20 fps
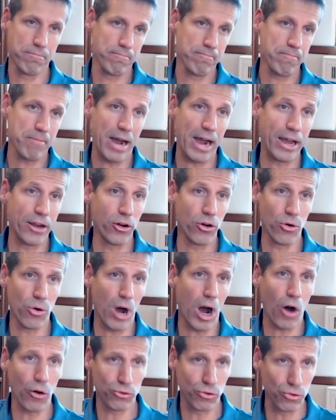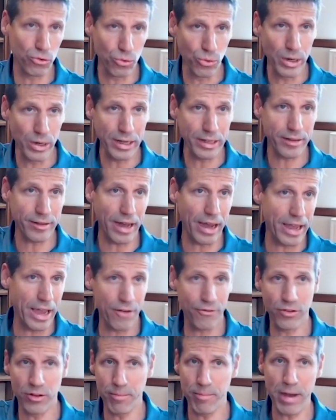I know how to do it, I have
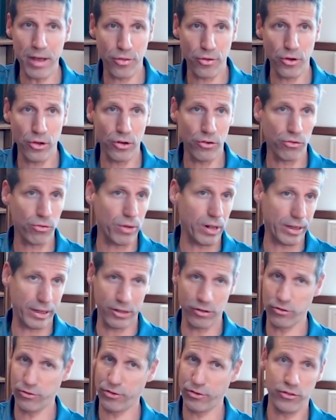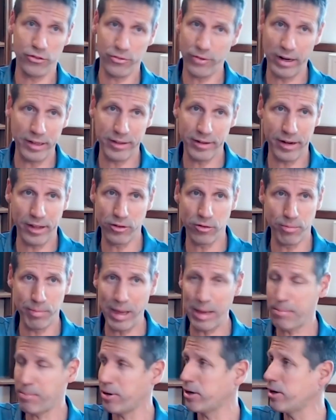the method, so I can just write another
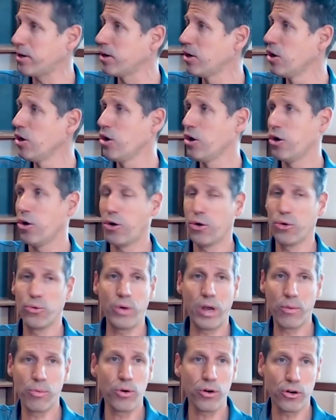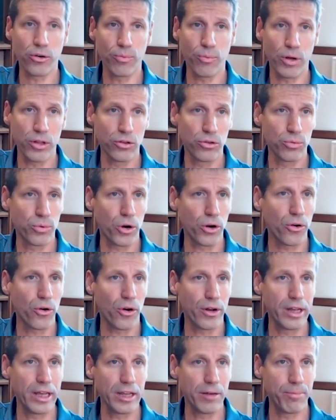paper? Or do I want to work on
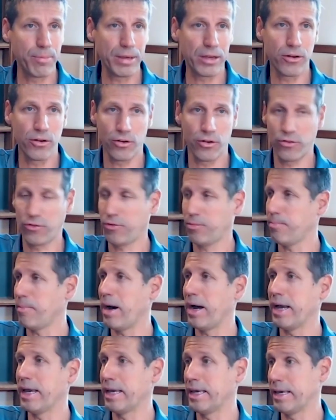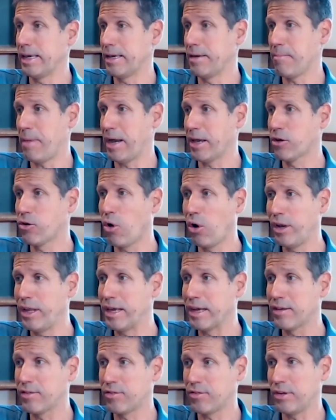it because my
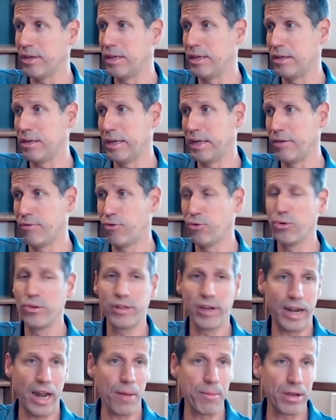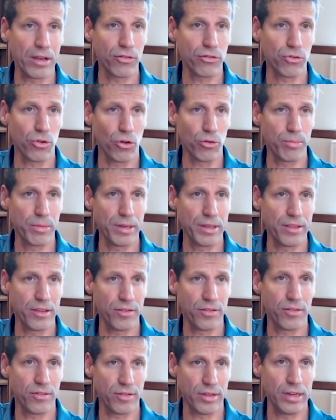colleagues in fluid dynamics told me this
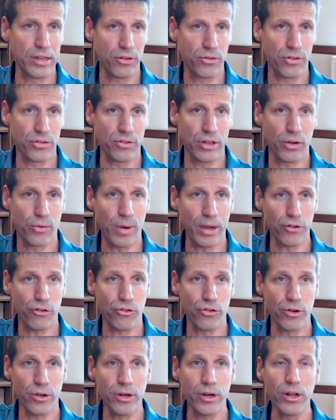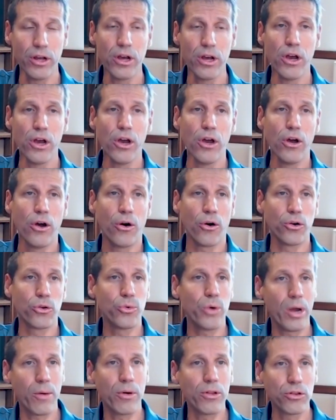is an interesting question? Or do I
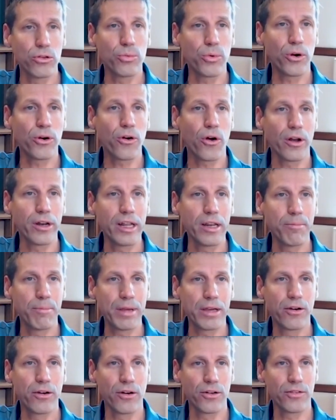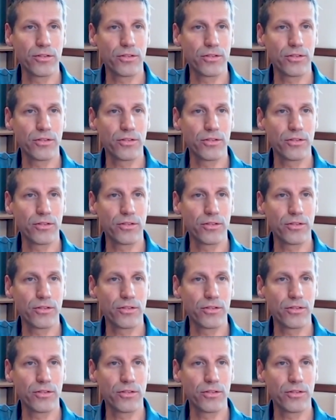want to work on it because